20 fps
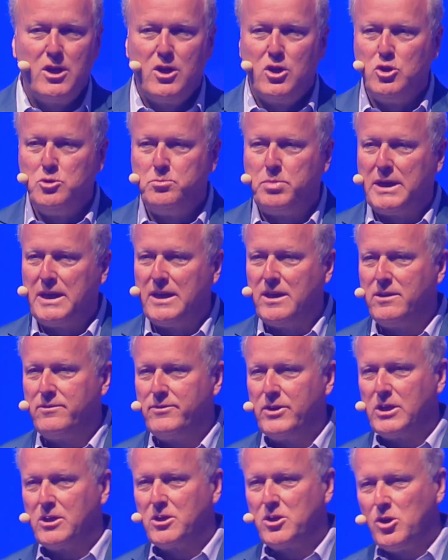who believe
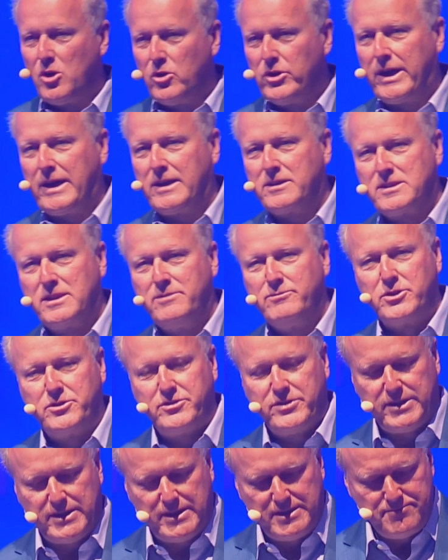in
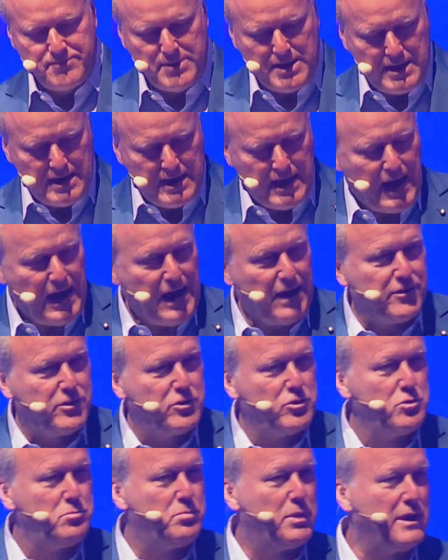connectivity, and
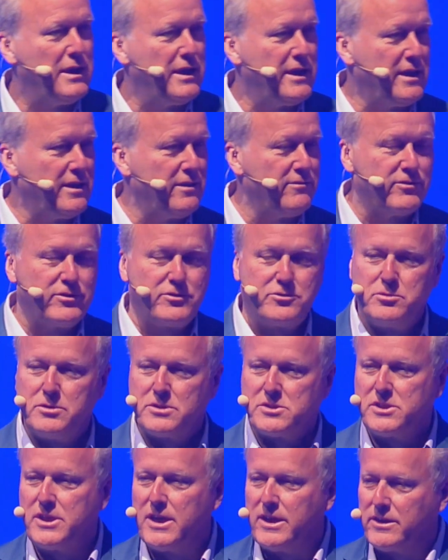who believe, to a
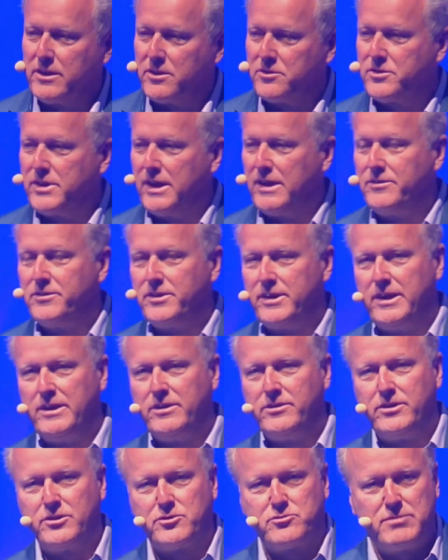certain extent,
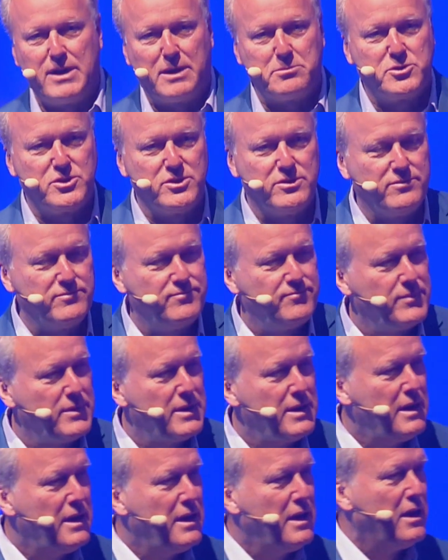in disruption.
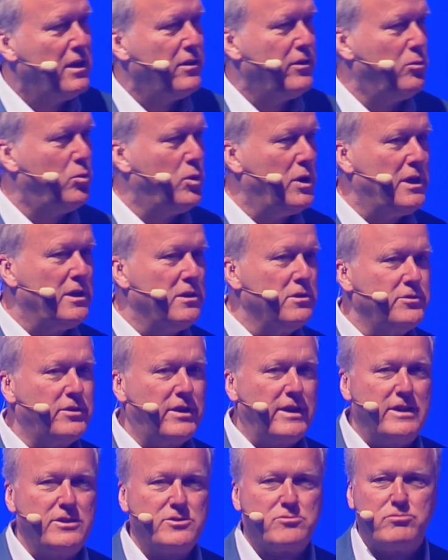The world
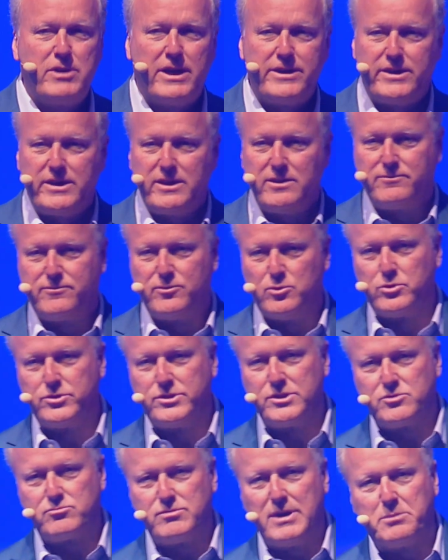is ready for
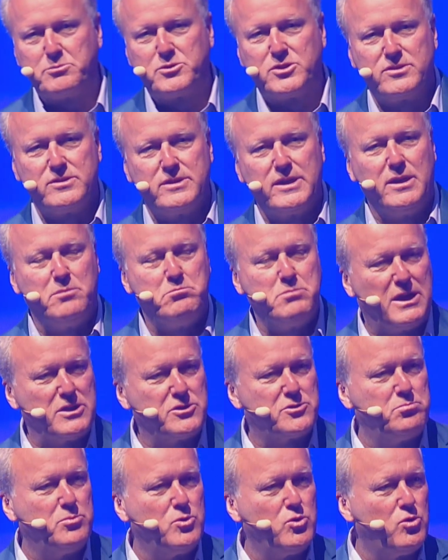disruption in
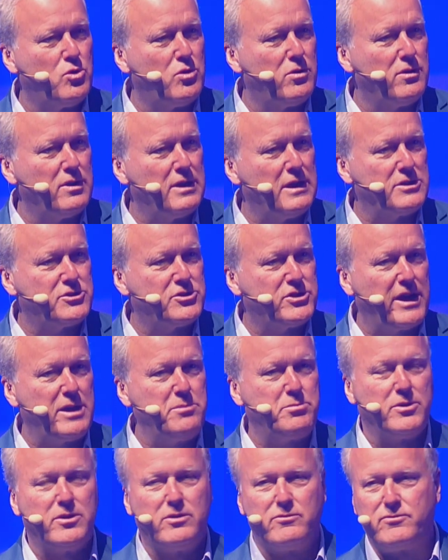much more
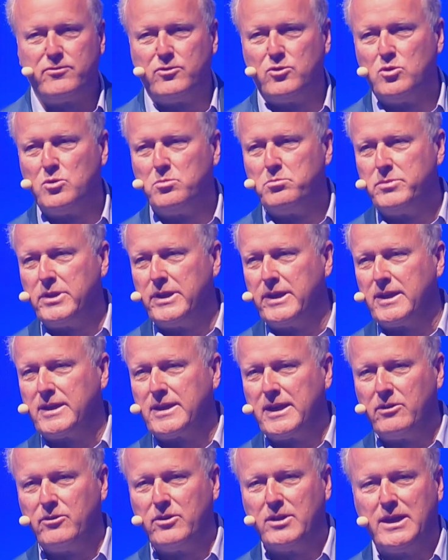shape and form than it
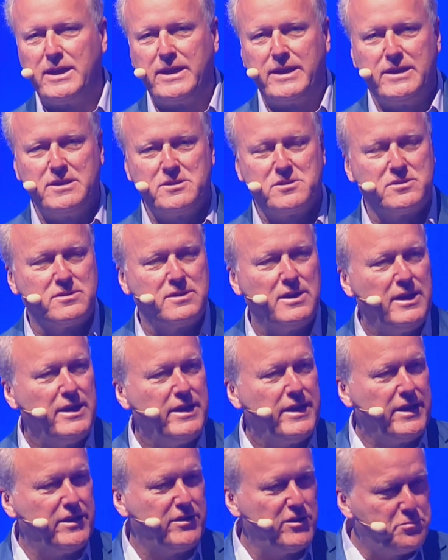currently is.
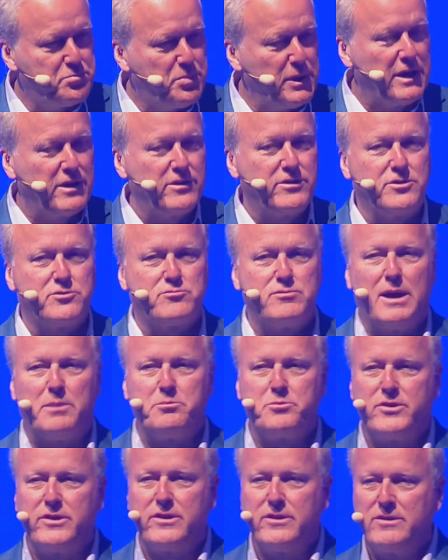It is being
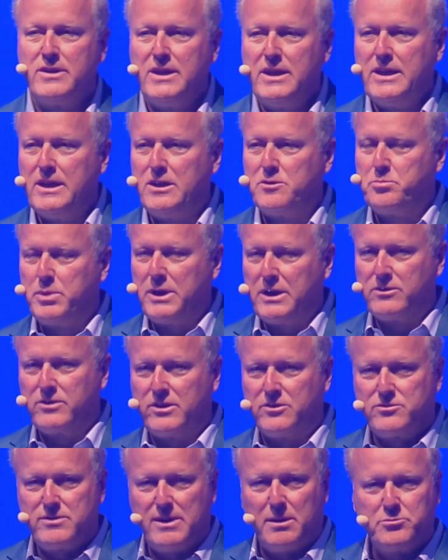disrupted. It's being
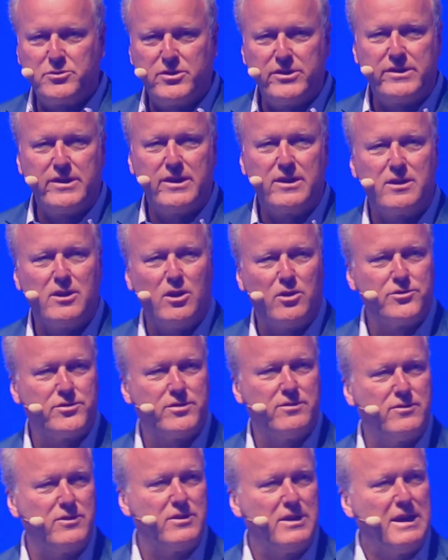disrupted in lots
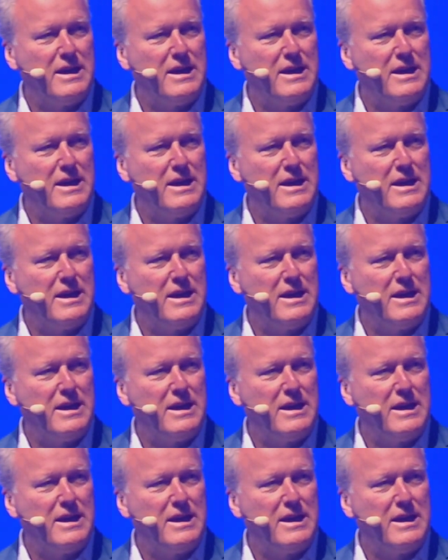of